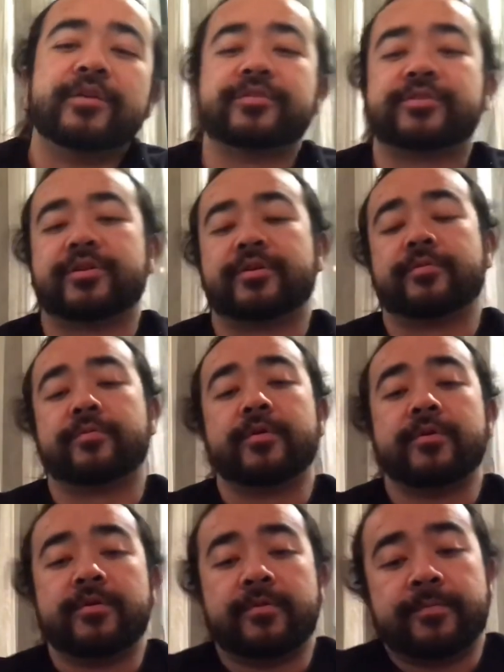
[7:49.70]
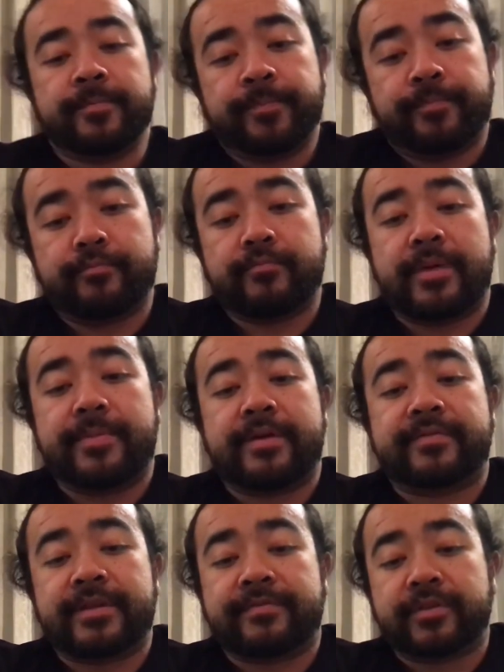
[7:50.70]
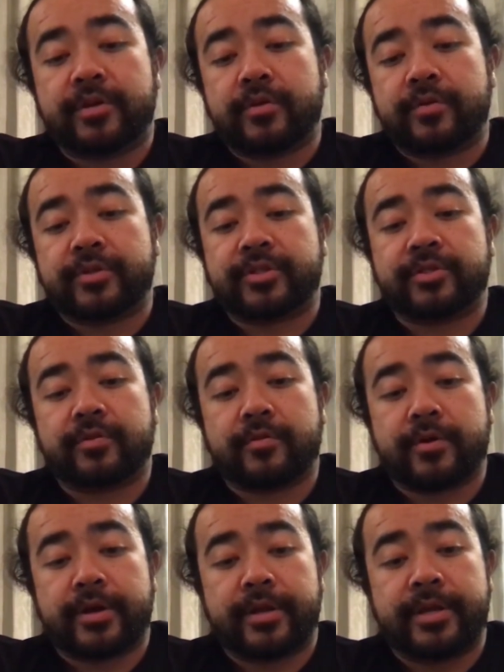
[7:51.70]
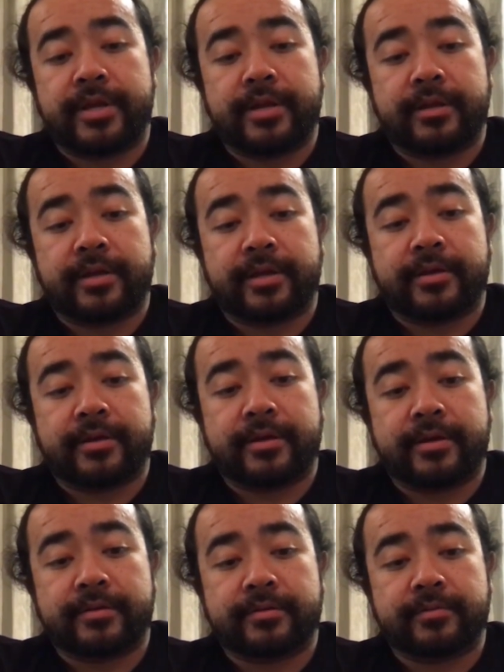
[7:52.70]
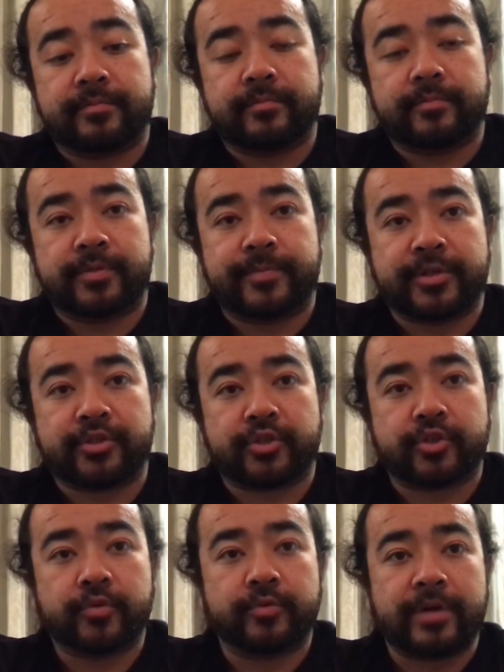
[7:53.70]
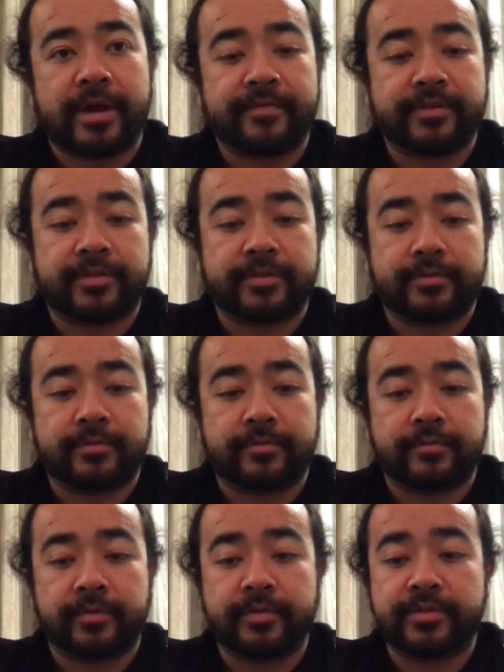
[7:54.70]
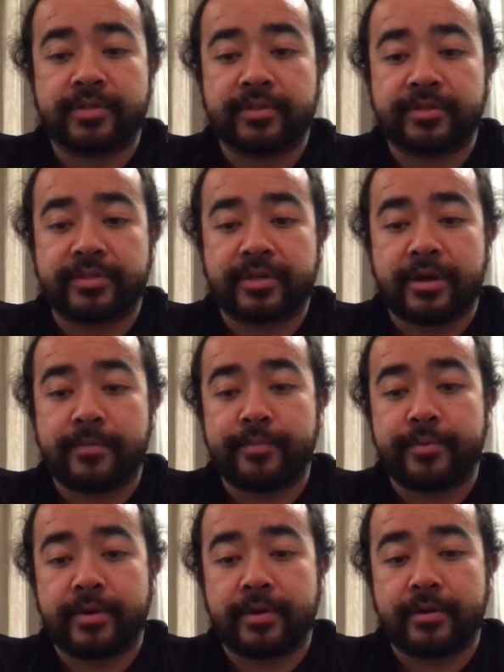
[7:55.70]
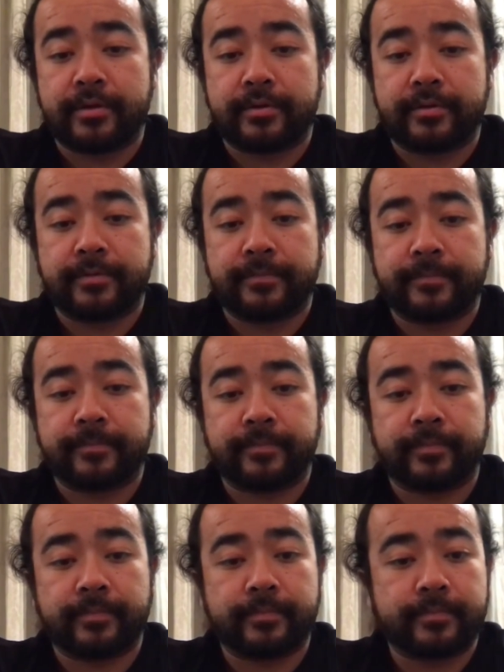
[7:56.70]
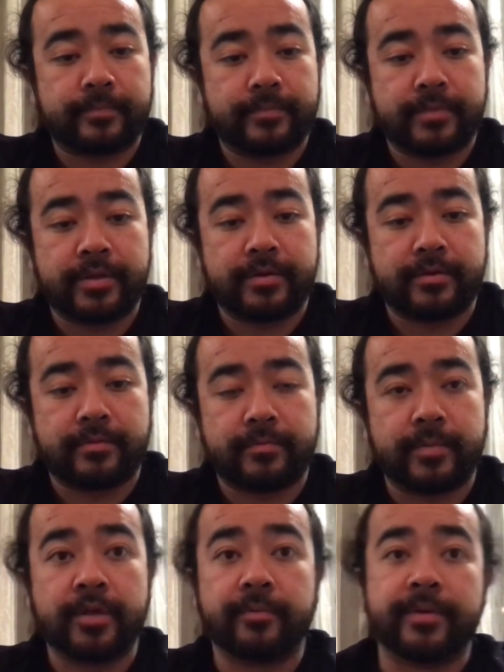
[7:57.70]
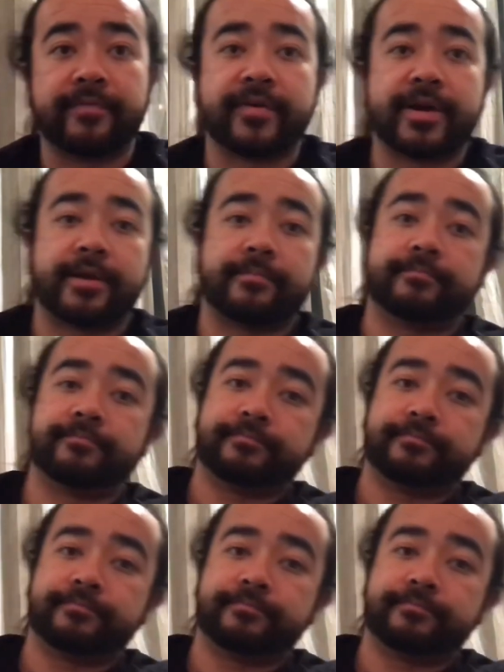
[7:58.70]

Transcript: So maybe I just have to go to the store and get like special screwdrivers to loosen this up, and you know, it'll be fine.